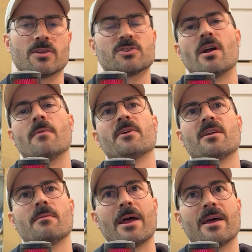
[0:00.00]
sorry, I'm thinking
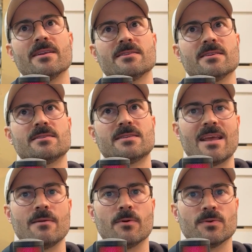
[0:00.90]
in my head, is it
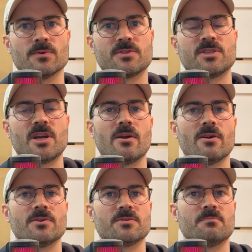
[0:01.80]
tables,
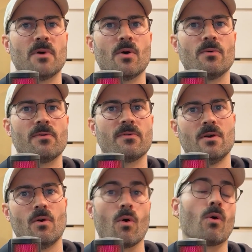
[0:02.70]
chairs, both?
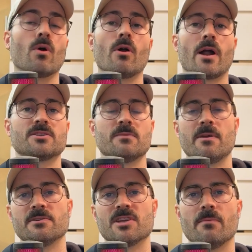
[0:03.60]
Or actually
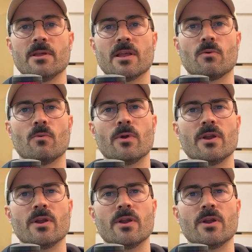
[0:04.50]
maybe like, what do you